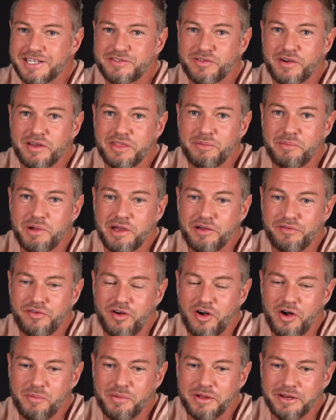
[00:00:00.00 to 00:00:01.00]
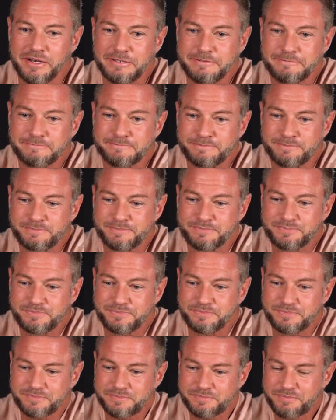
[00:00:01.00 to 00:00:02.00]
it's from the metformin.
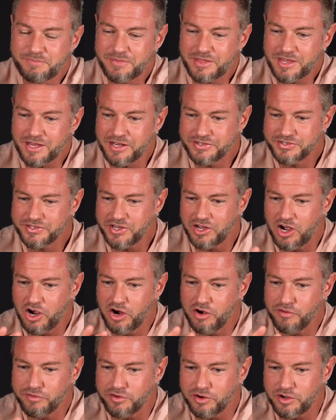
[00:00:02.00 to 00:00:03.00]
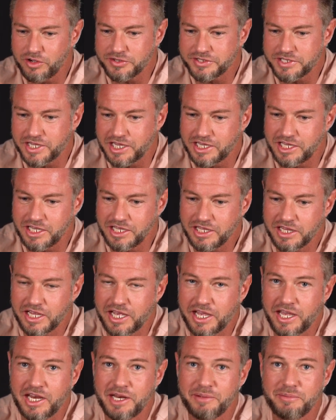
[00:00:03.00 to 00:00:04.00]
So overall, taking the
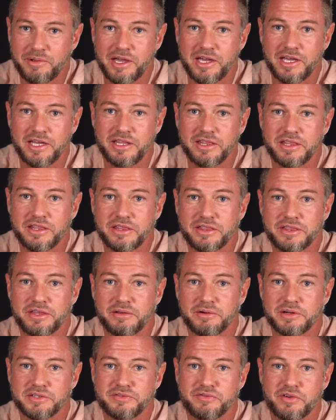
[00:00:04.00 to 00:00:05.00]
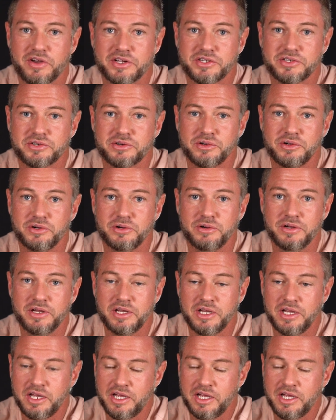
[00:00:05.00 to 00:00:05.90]
NMN, the resveratrol,